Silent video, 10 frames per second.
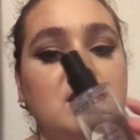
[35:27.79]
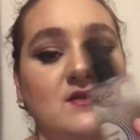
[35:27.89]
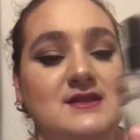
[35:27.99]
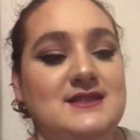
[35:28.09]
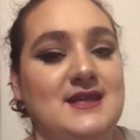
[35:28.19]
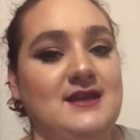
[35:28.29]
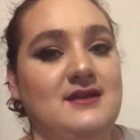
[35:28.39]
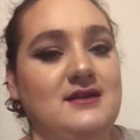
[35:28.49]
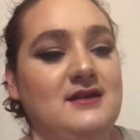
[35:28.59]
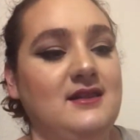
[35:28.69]
so this is like
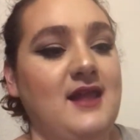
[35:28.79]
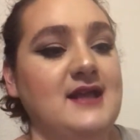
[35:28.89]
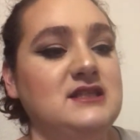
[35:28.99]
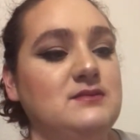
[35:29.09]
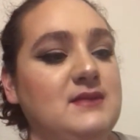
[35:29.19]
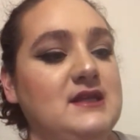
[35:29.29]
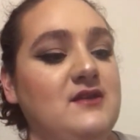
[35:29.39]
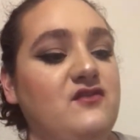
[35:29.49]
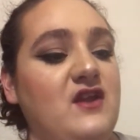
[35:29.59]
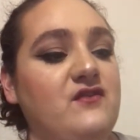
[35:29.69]
a last
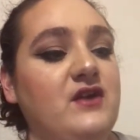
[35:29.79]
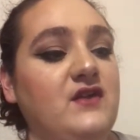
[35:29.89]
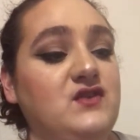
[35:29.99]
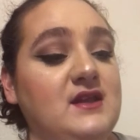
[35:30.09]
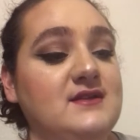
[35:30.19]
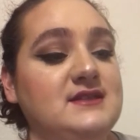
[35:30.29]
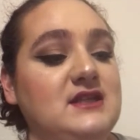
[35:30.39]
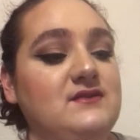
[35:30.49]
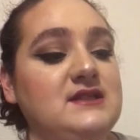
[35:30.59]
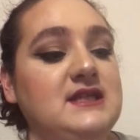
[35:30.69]
minute favorite of
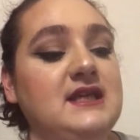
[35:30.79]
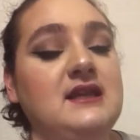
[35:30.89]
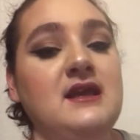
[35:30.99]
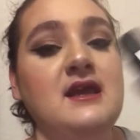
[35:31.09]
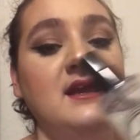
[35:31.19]
2017.